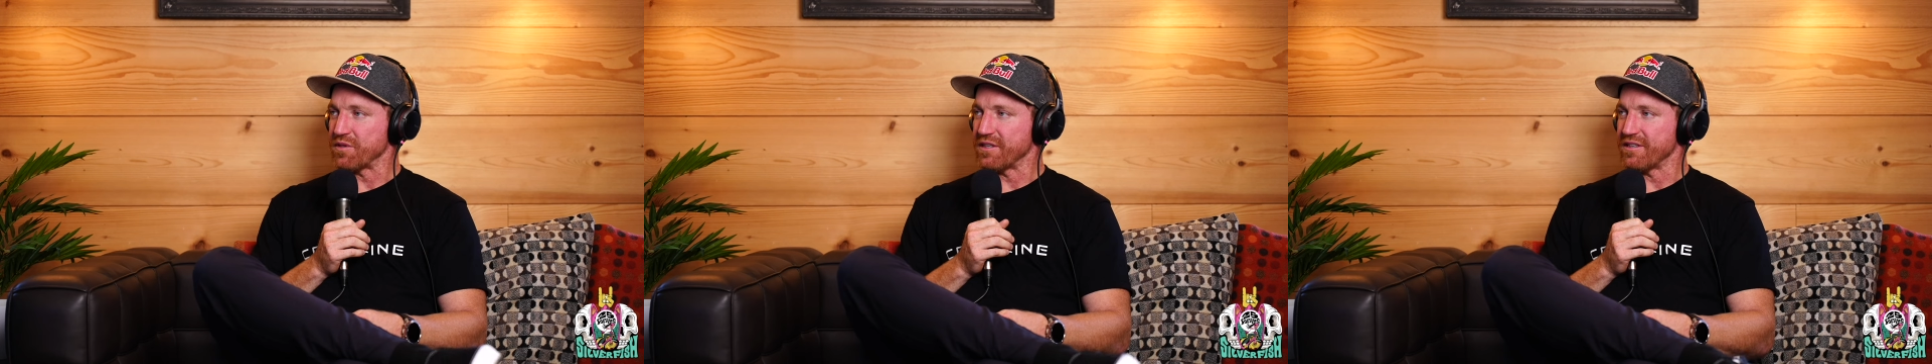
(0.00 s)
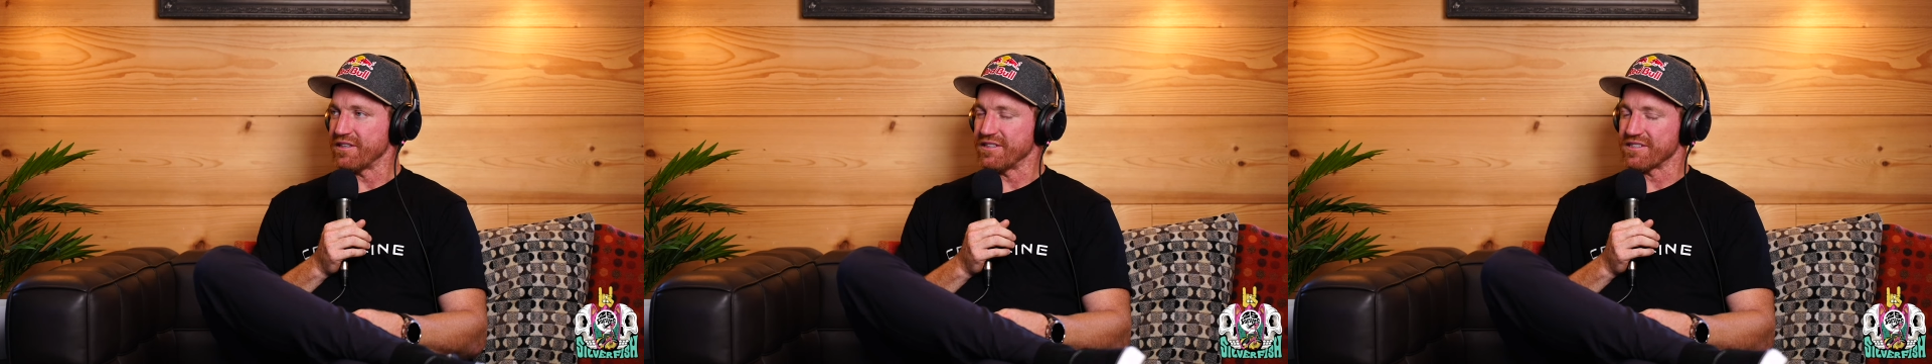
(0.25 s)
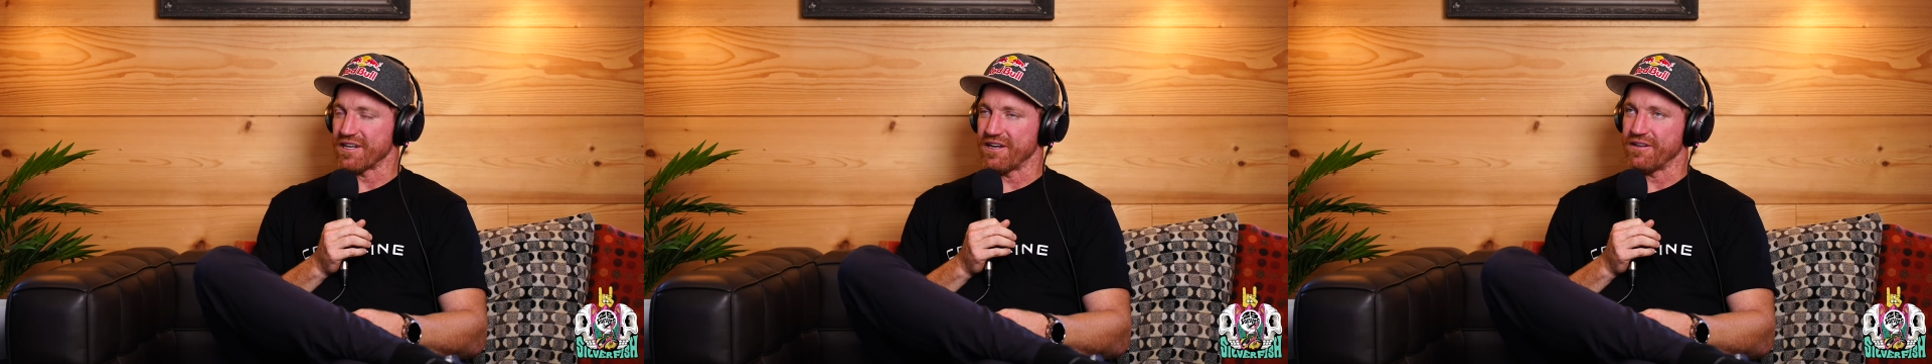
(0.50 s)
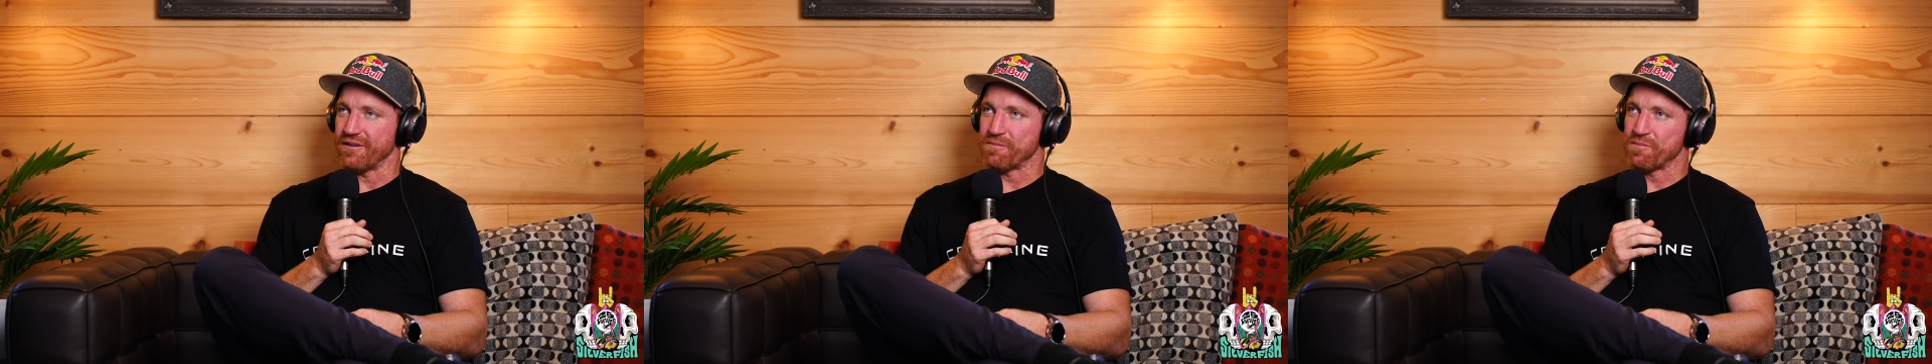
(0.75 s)
but
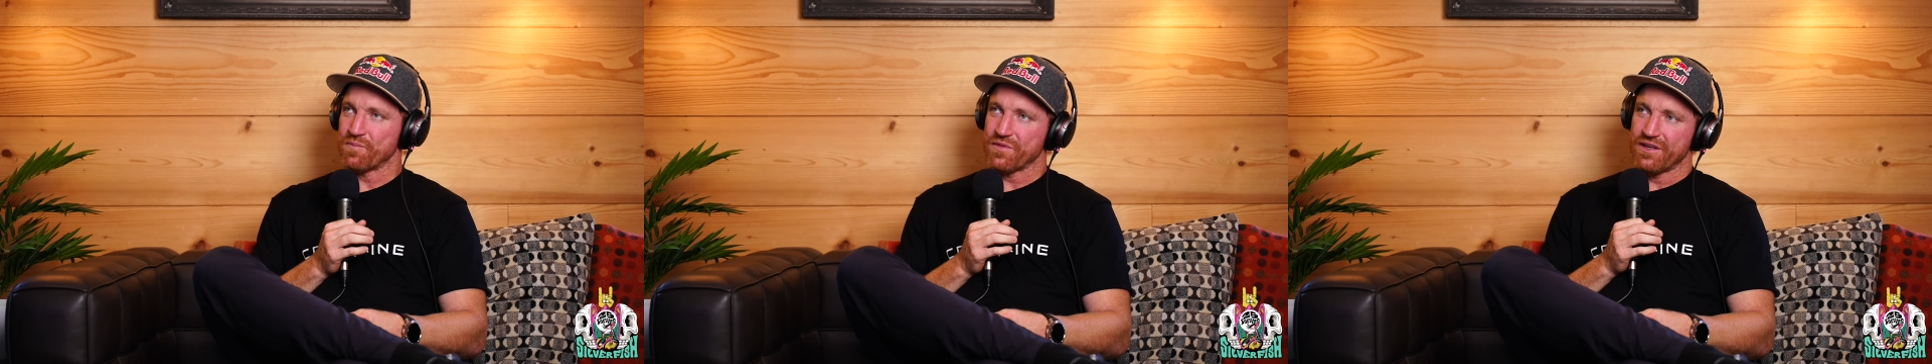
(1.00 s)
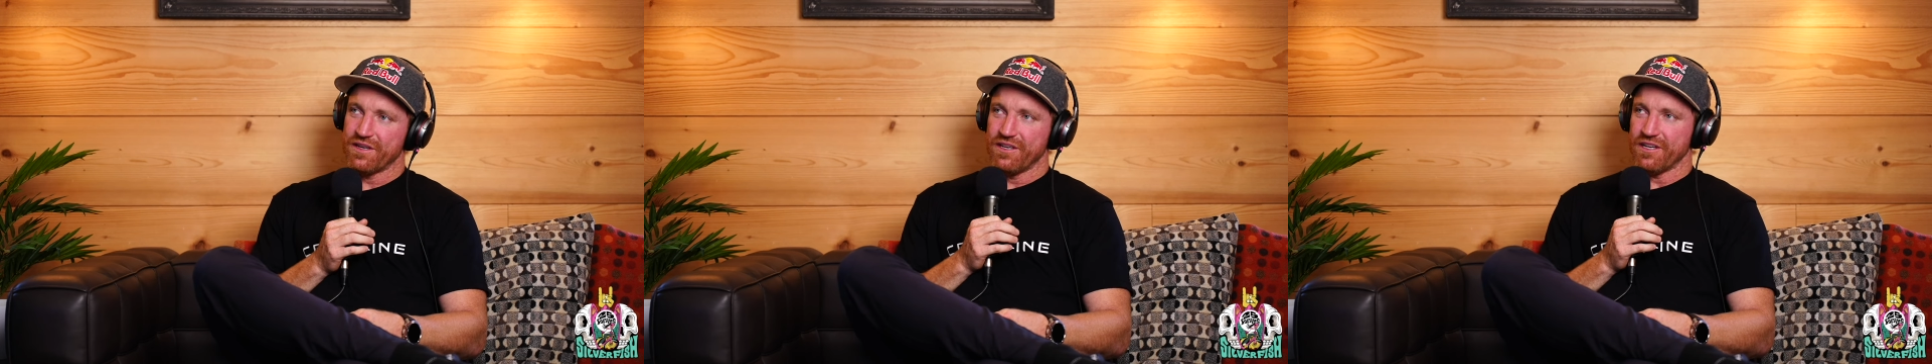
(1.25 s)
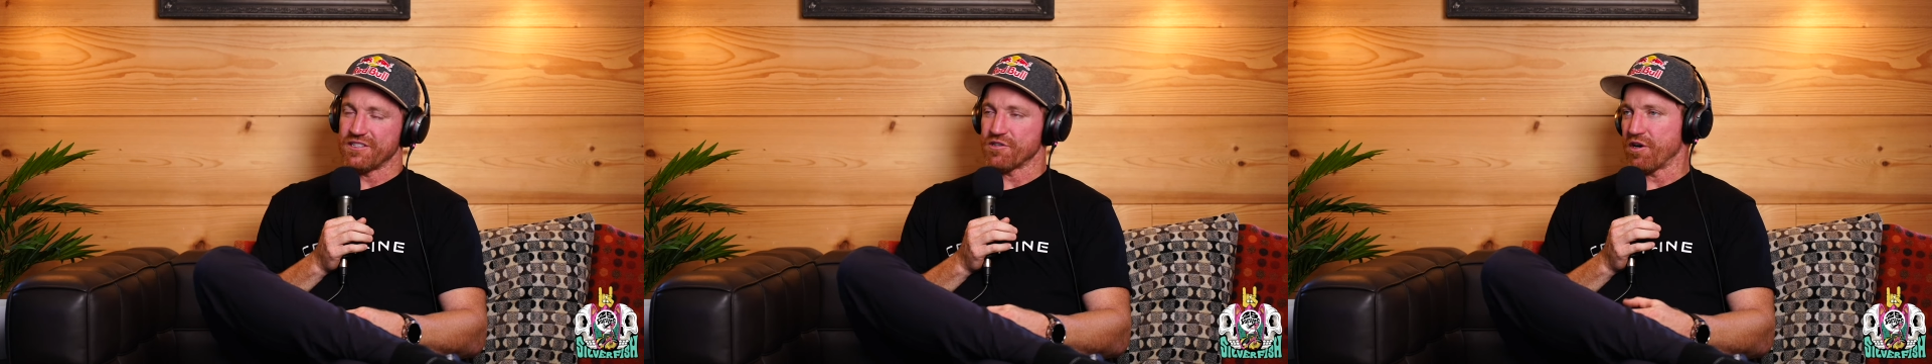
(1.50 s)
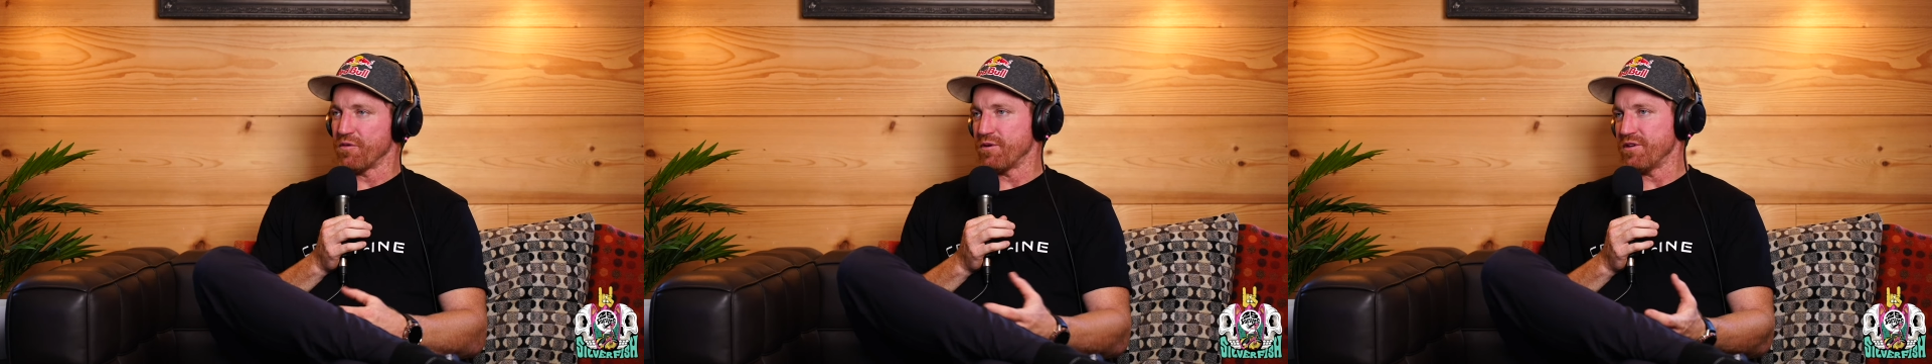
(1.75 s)
it's
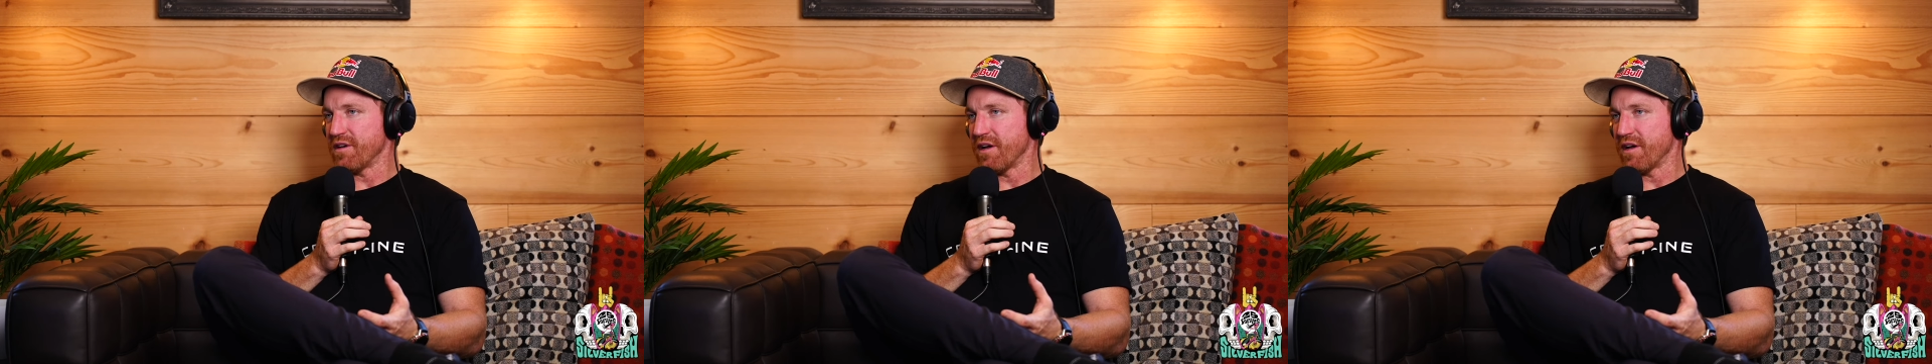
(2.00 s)
hard when you